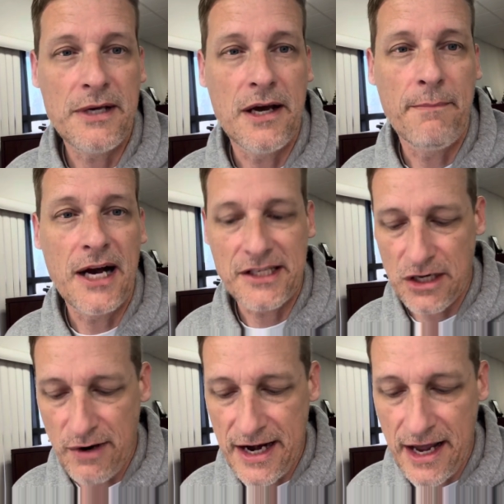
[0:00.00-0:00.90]
unboxing
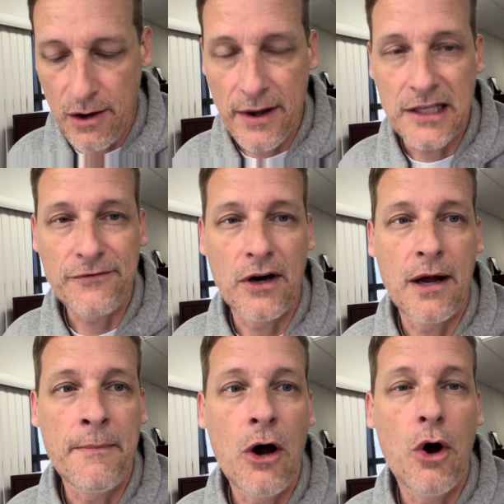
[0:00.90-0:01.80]
right now. It's
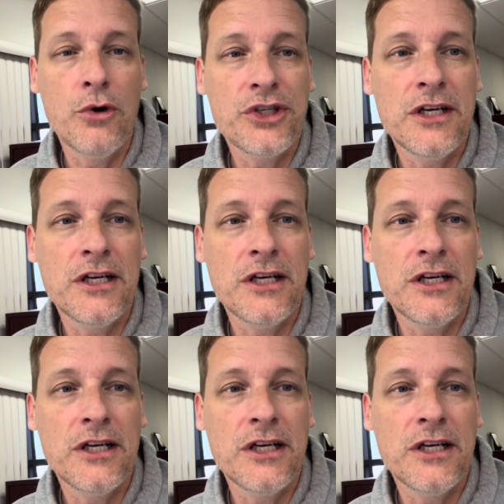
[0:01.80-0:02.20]
from Ocean